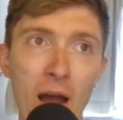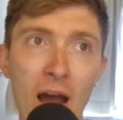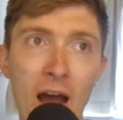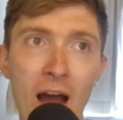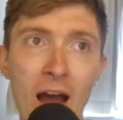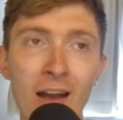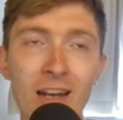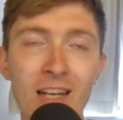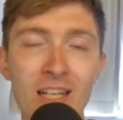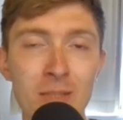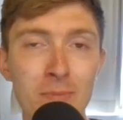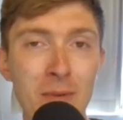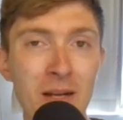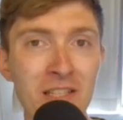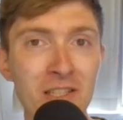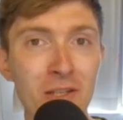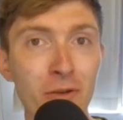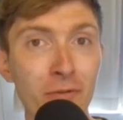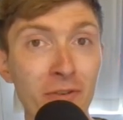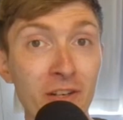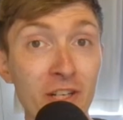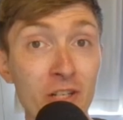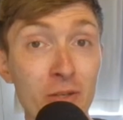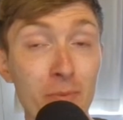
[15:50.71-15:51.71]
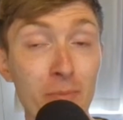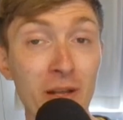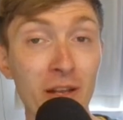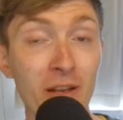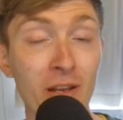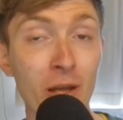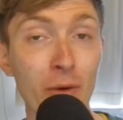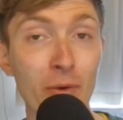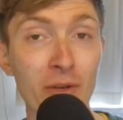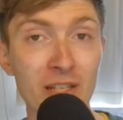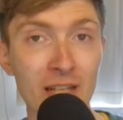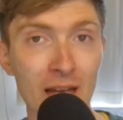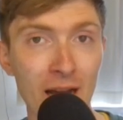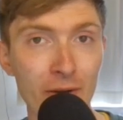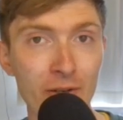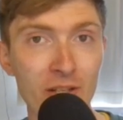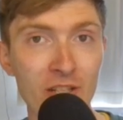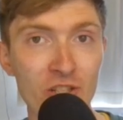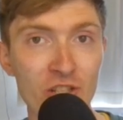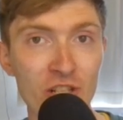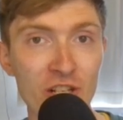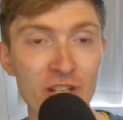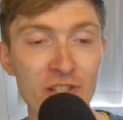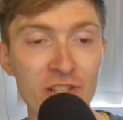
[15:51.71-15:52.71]
I expect he'll finish a bit lower down
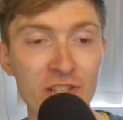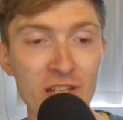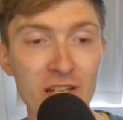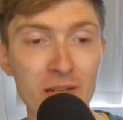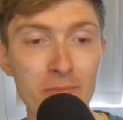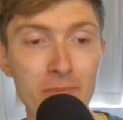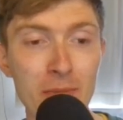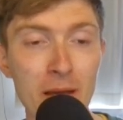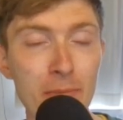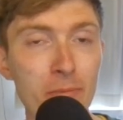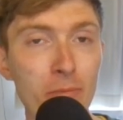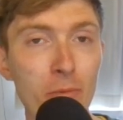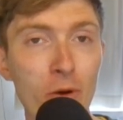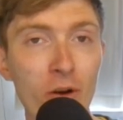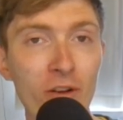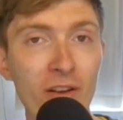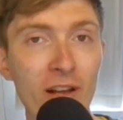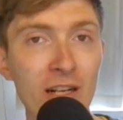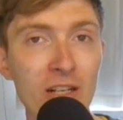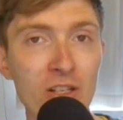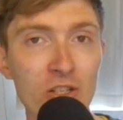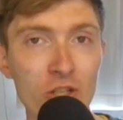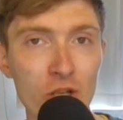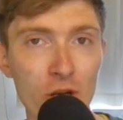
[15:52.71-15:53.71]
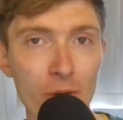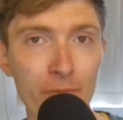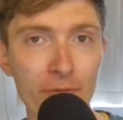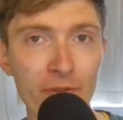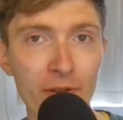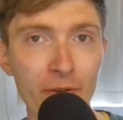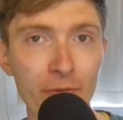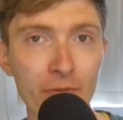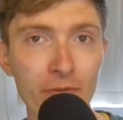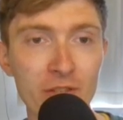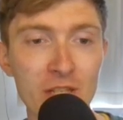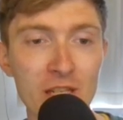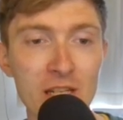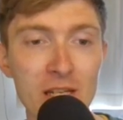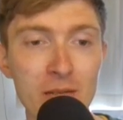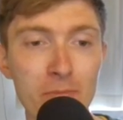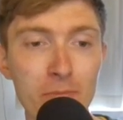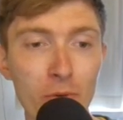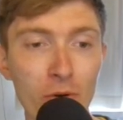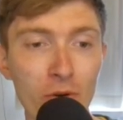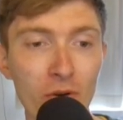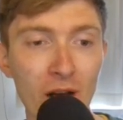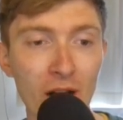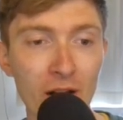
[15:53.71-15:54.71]
in GC, maybe more like a top 15,
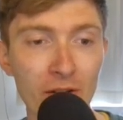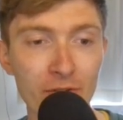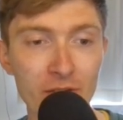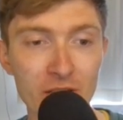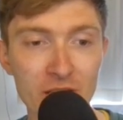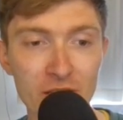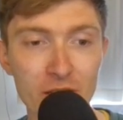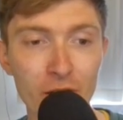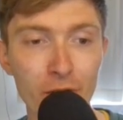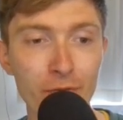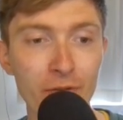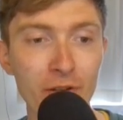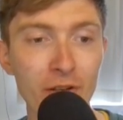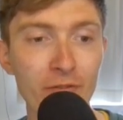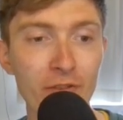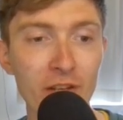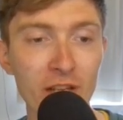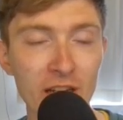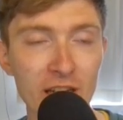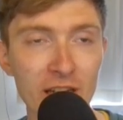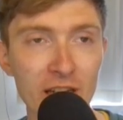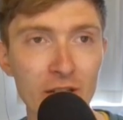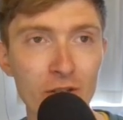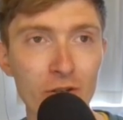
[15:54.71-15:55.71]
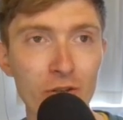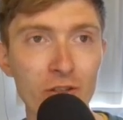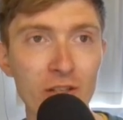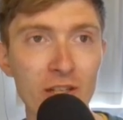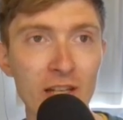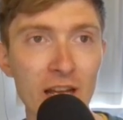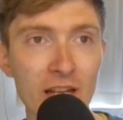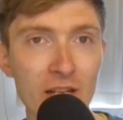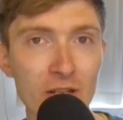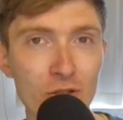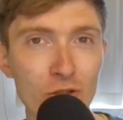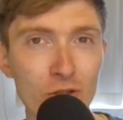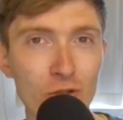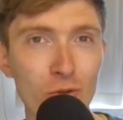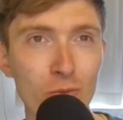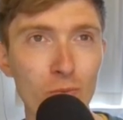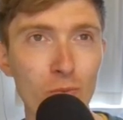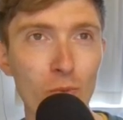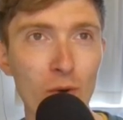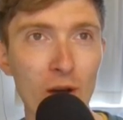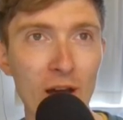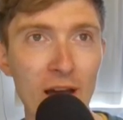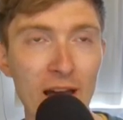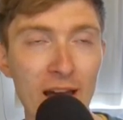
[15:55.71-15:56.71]
but I still think that he could get you
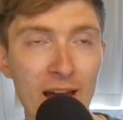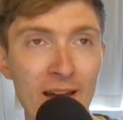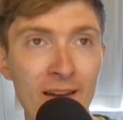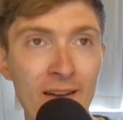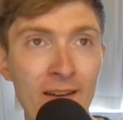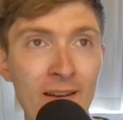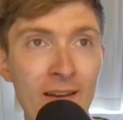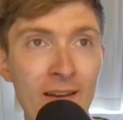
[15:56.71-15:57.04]
somewhere